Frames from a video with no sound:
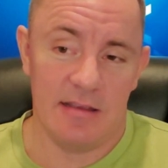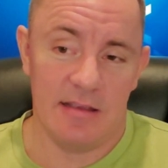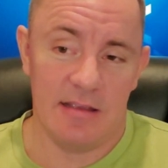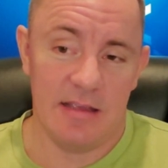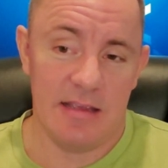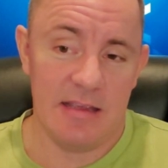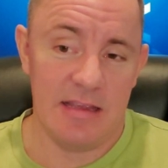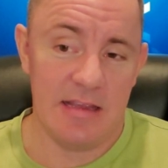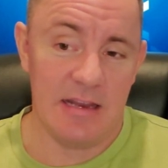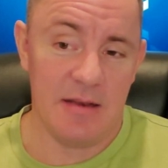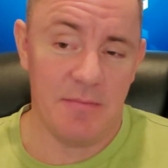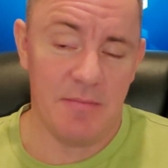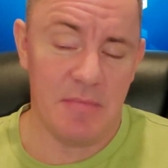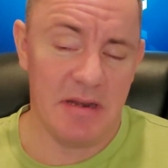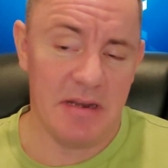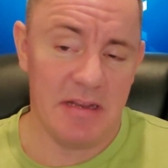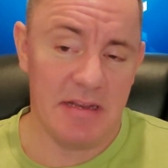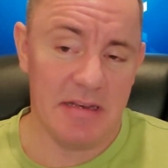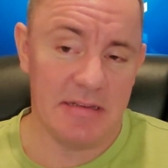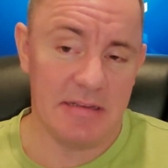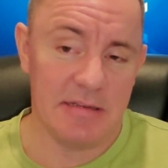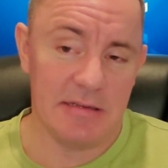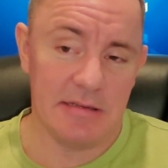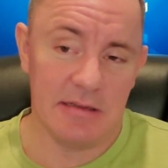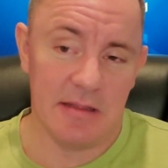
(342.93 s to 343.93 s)
he
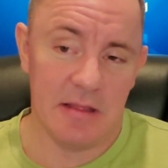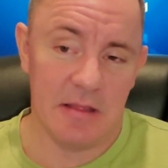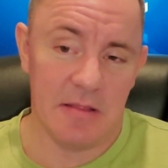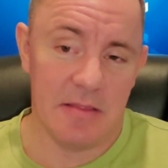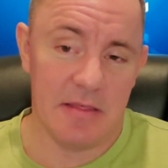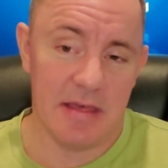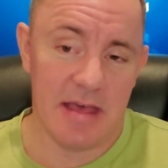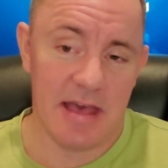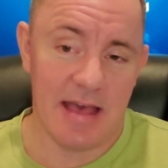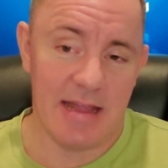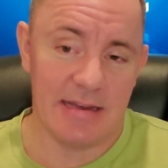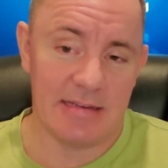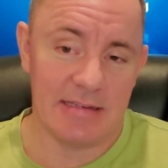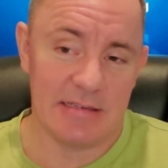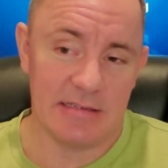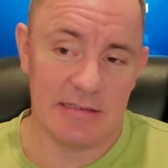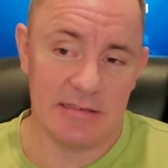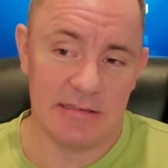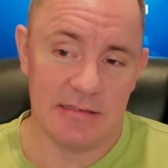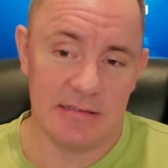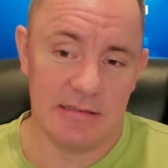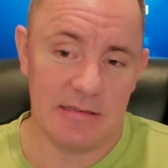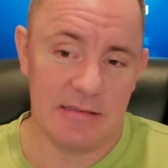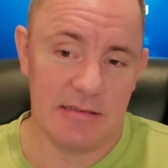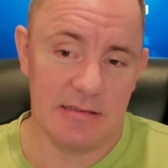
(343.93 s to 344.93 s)
admitted that,
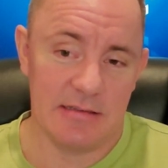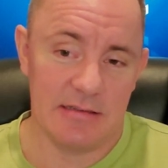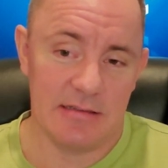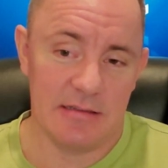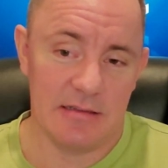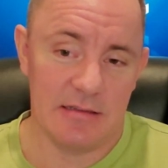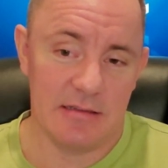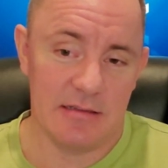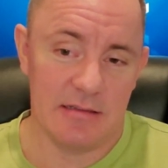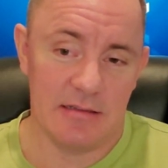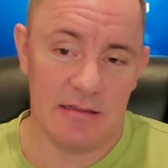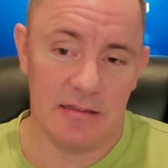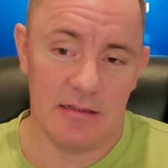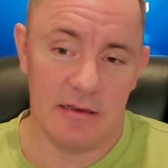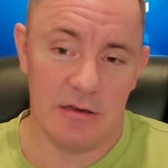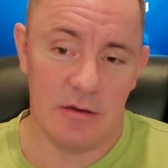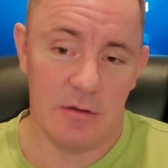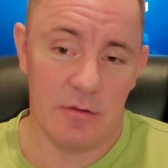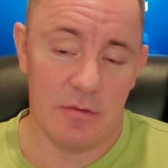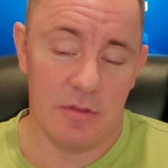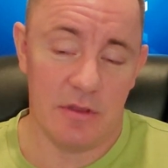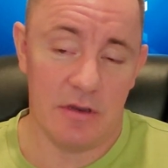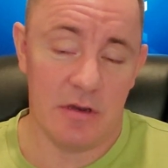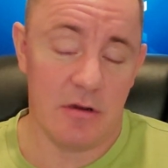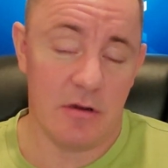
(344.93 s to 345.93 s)

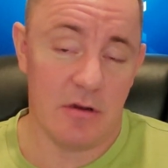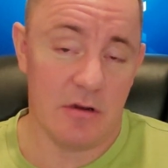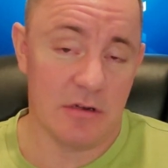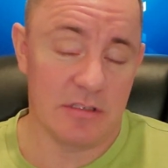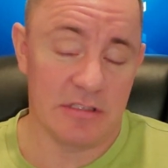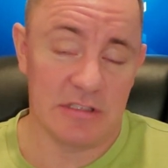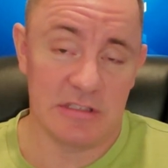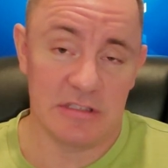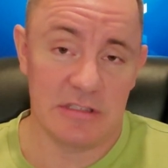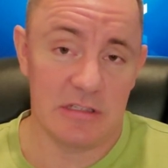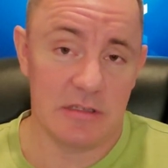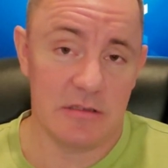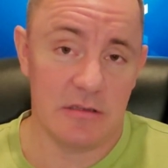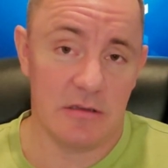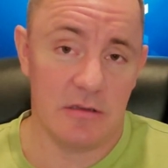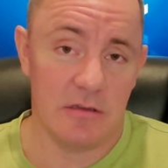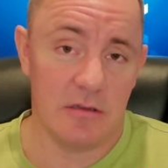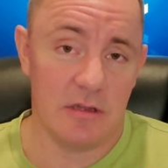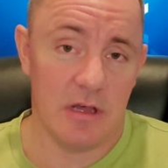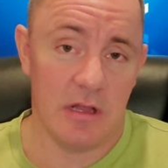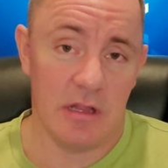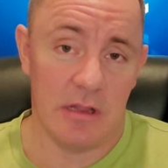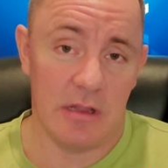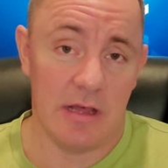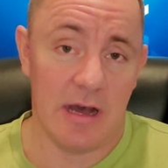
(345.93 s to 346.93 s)
there are still
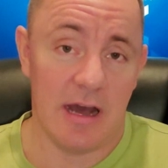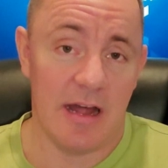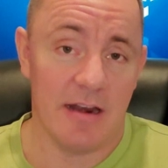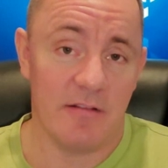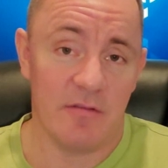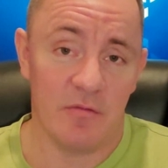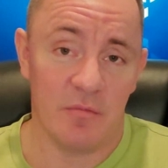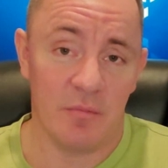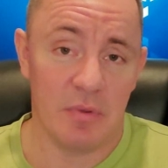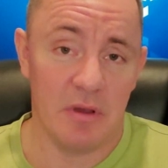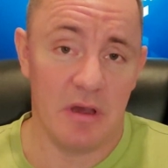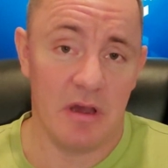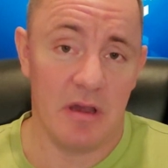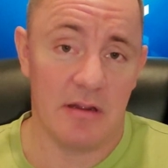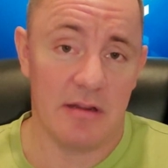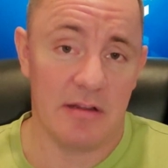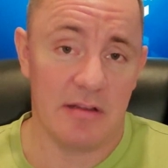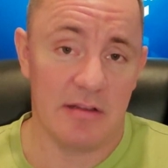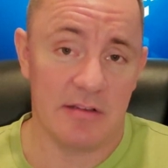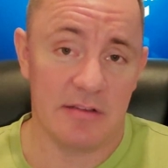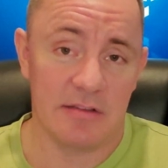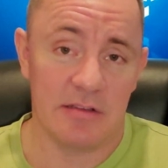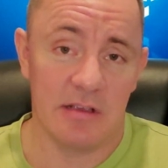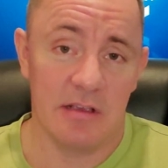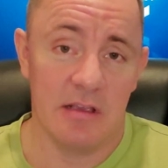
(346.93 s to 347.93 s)
a lot of
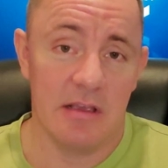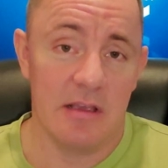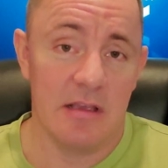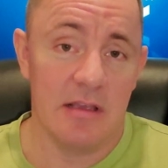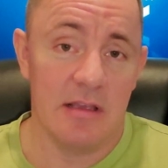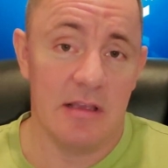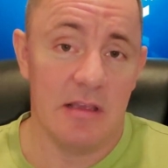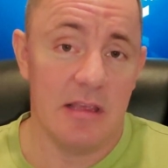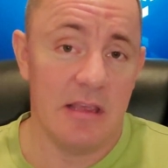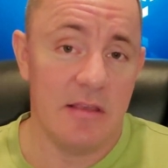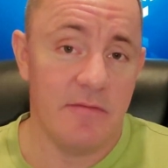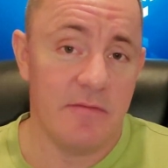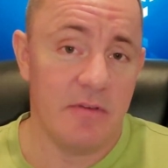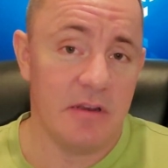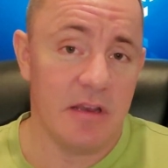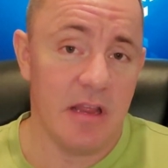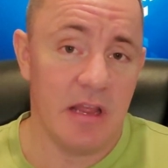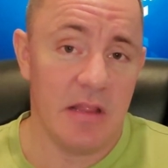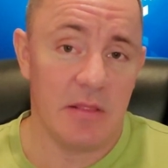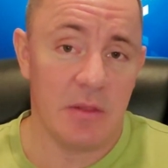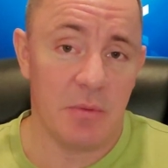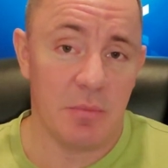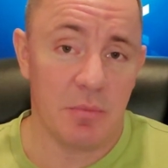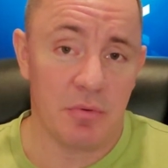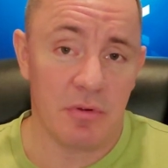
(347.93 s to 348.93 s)
bugs, even
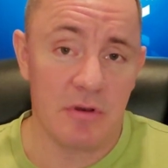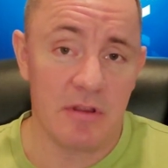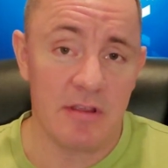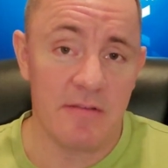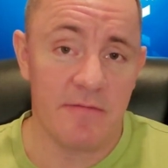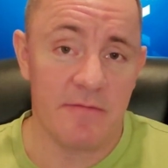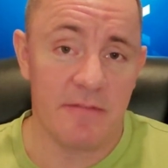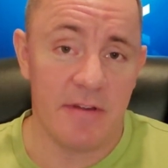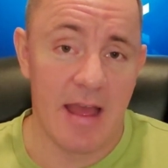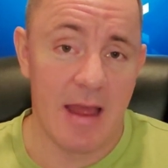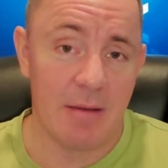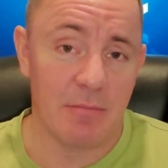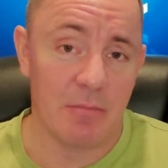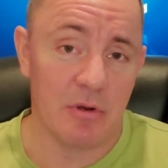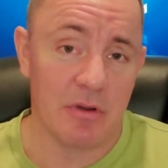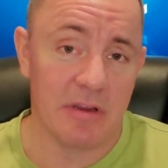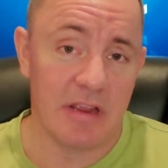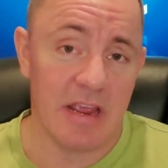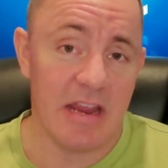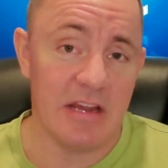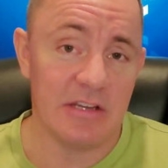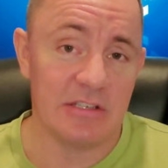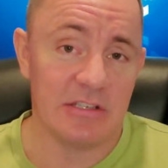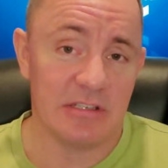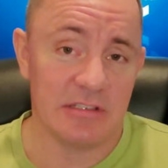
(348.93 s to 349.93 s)
in the
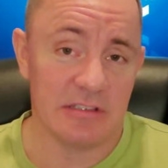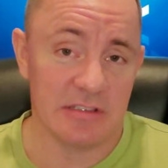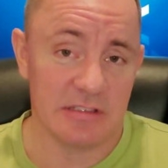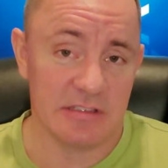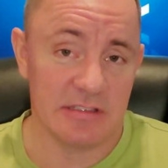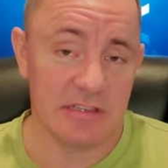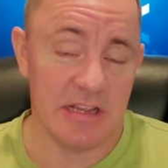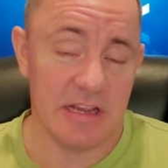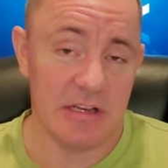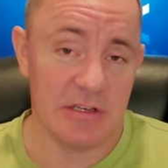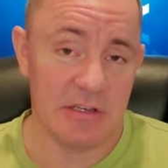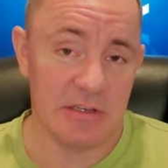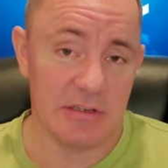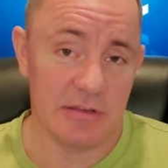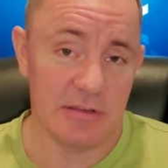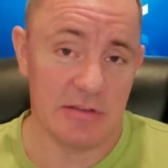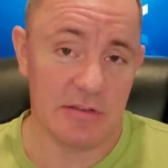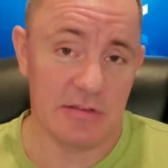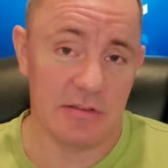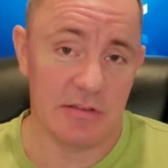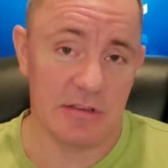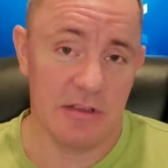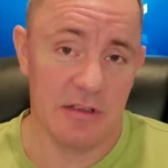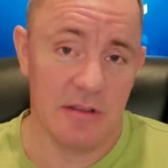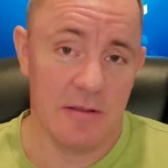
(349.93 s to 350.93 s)
prefabrication
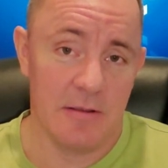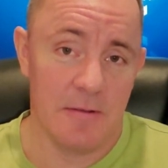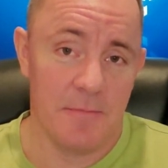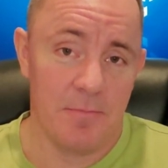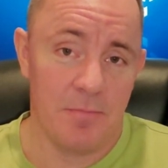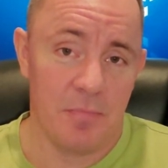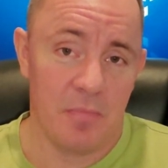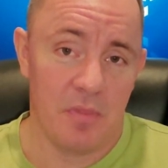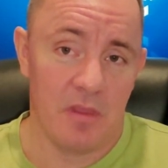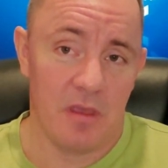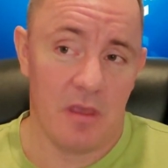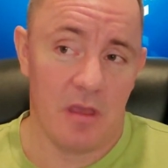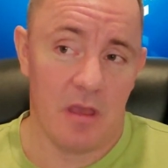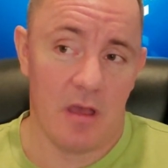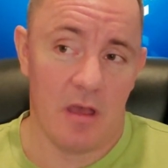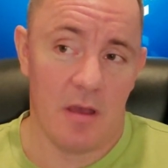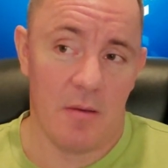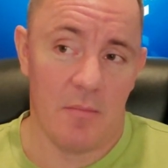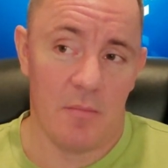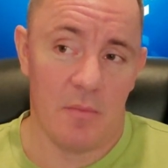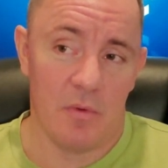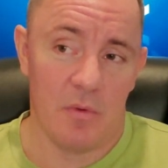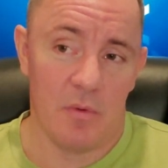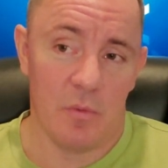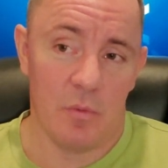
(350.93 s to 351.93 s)
stages,
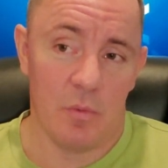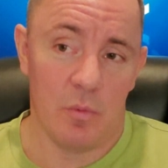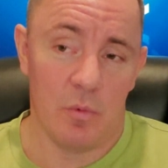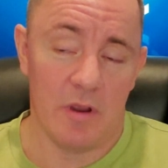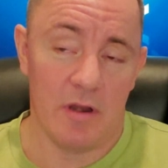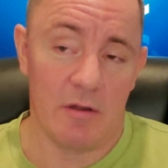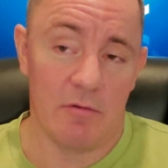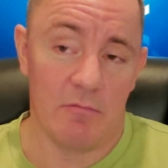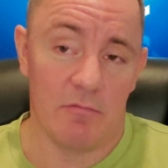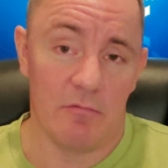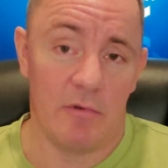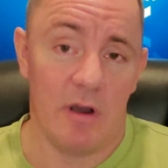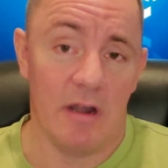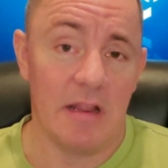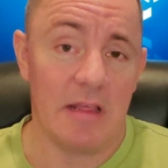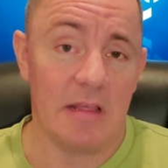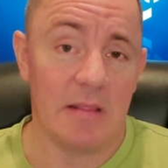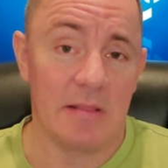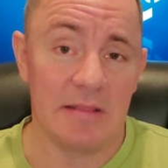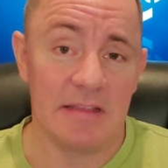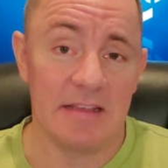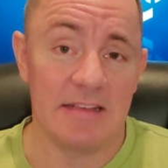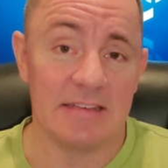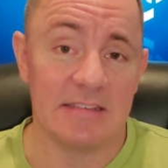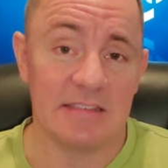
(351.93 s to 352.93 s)
when
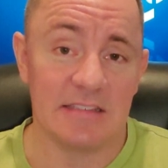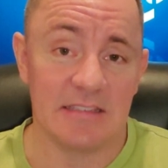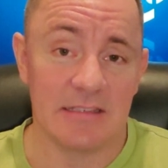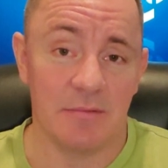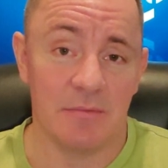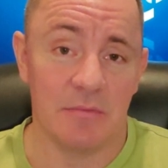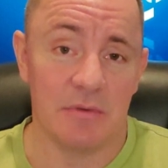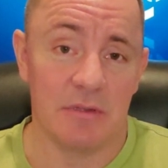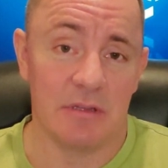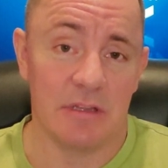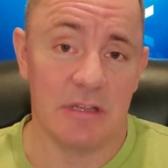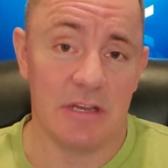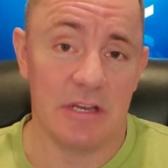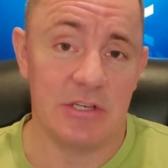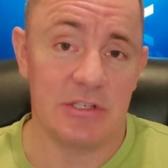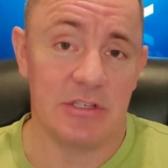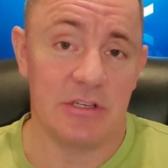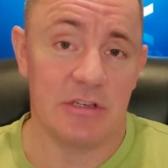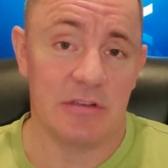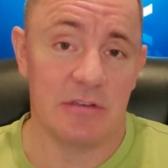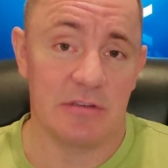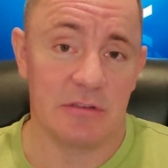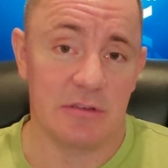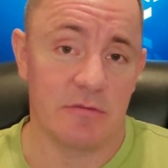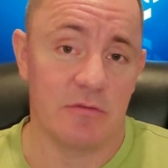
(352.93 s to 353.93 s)
running these
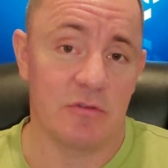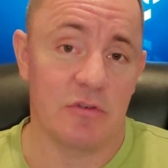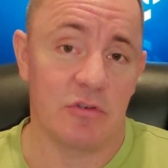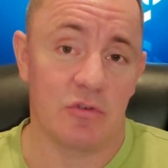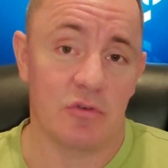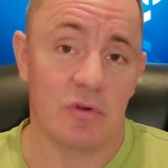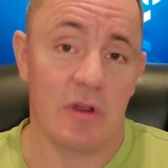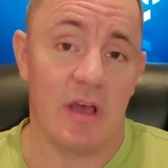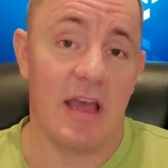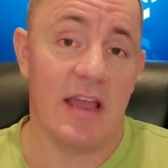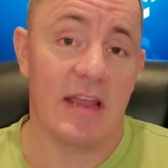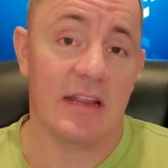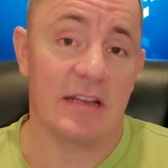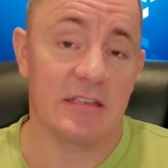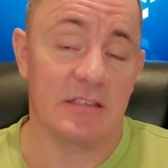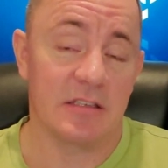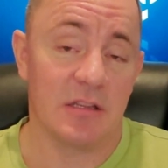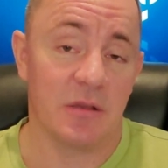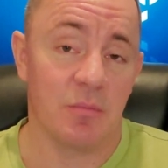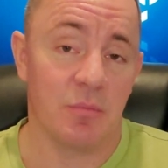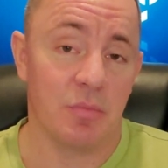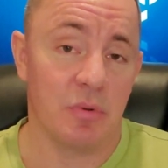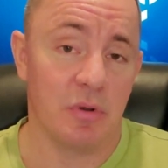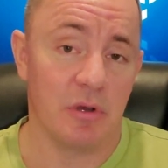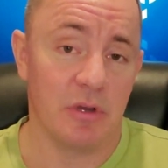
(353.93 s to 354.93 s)
simulations of trying to
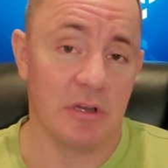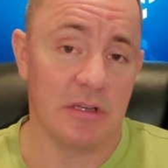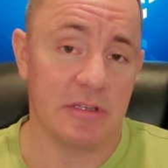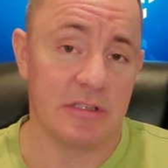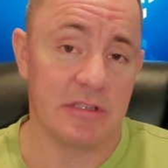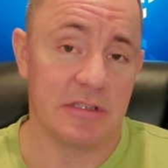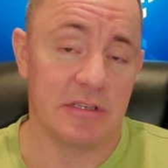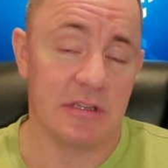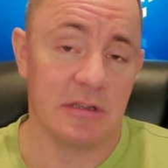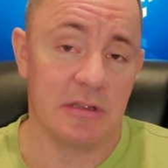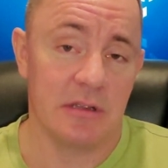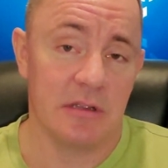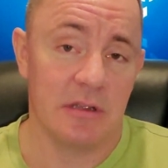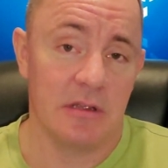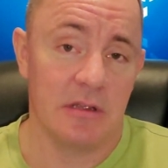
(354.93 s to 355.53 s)
put